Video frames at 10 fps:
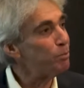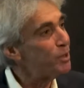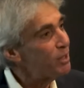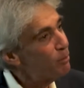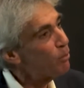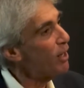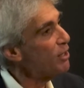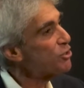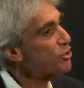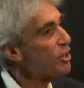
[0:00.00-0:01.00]

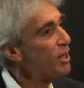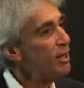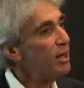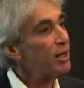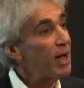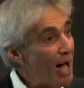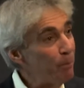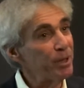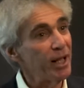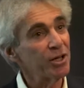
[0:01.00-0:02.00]
polymerase
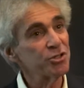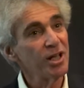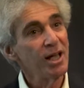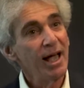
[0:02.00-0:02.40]
complex